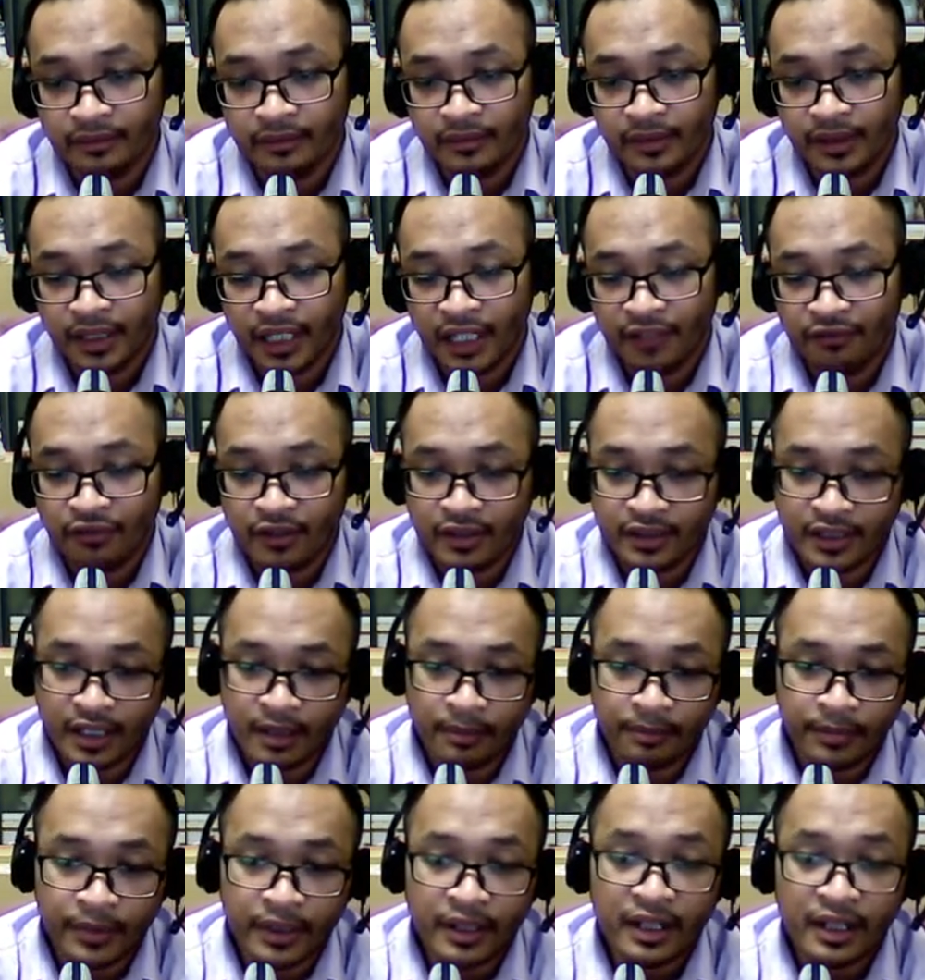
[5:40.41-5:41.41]
Okay, for
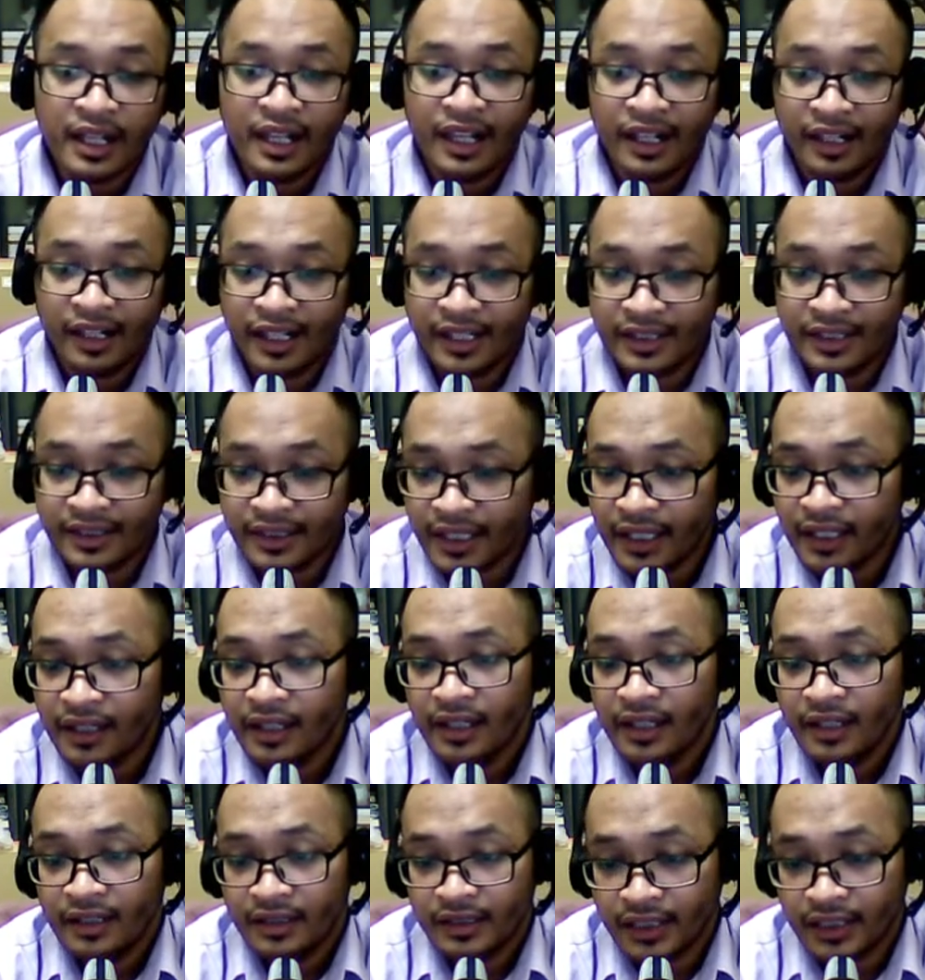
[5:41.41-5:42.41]
example, let's say
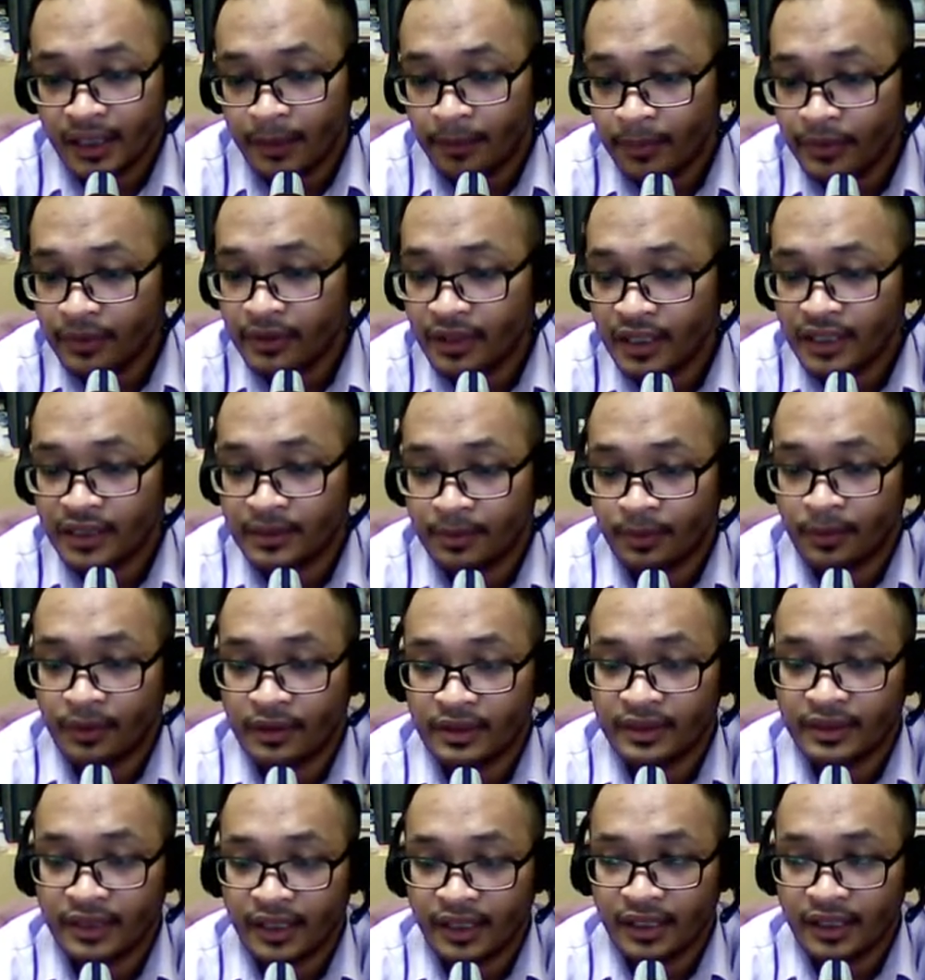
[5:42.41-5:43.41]
CPU has
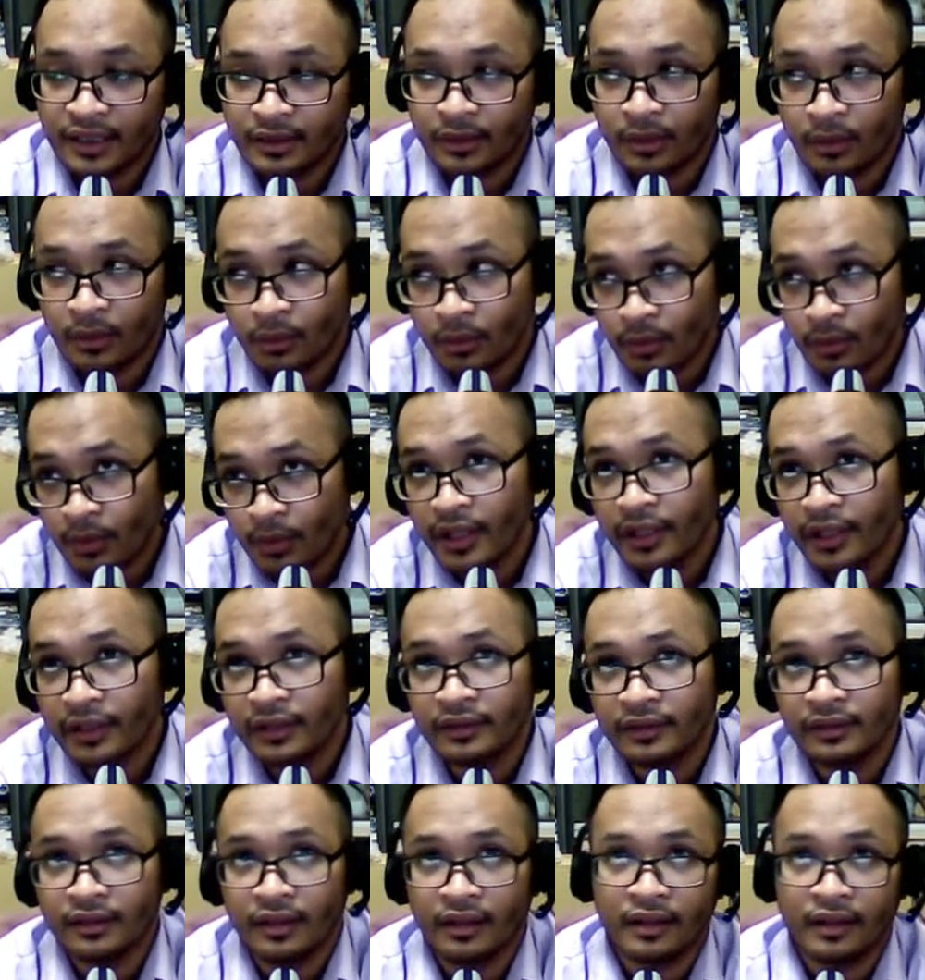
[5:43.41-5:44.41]
processed
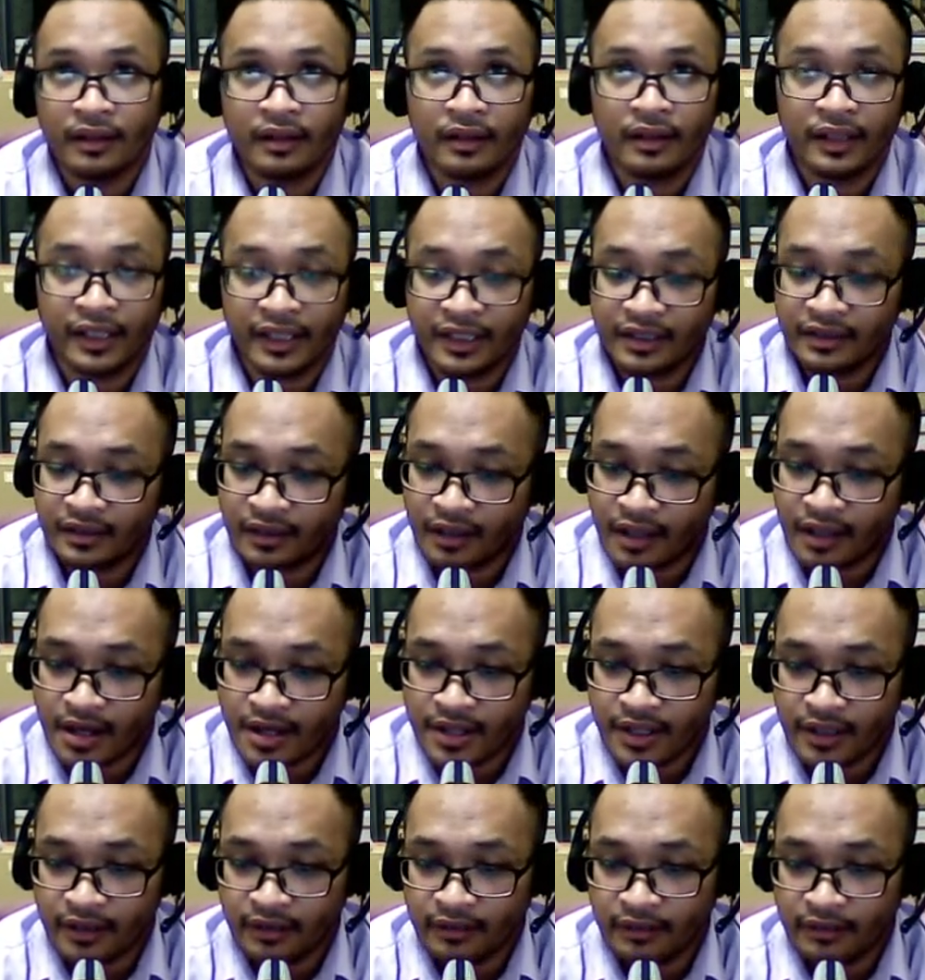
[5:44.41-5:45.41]
one
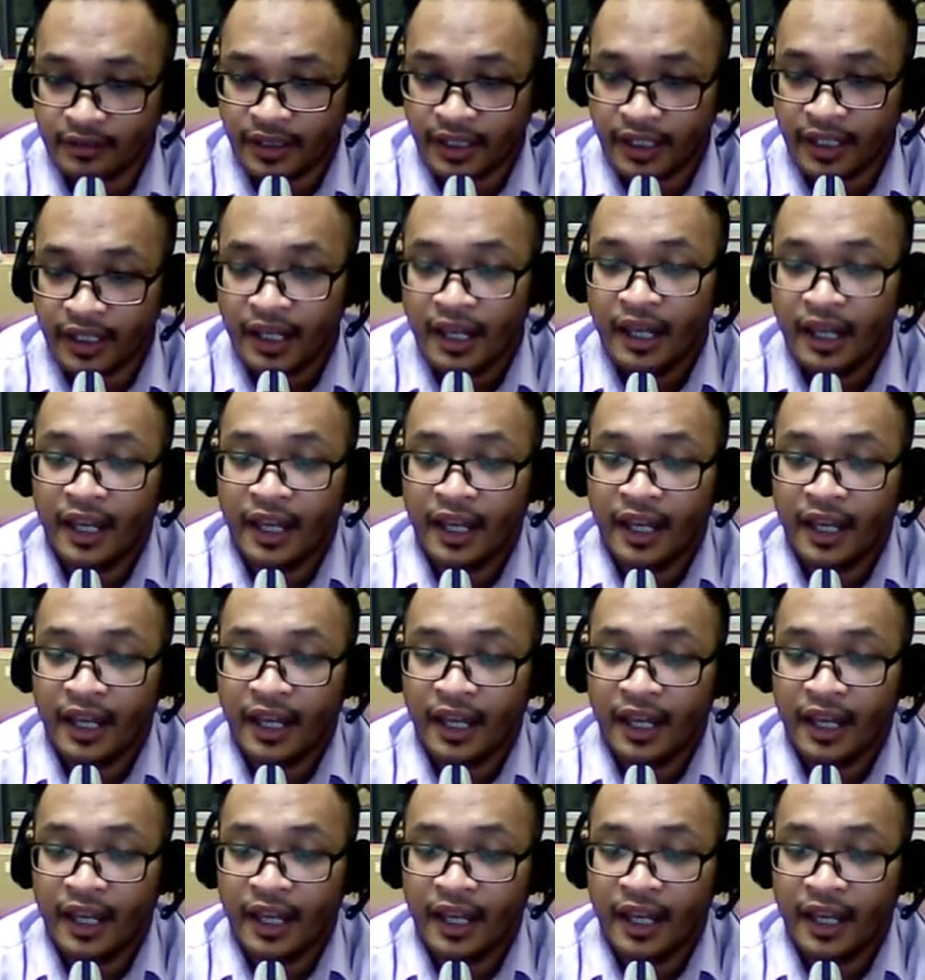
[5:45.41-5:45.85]
instruction, okay,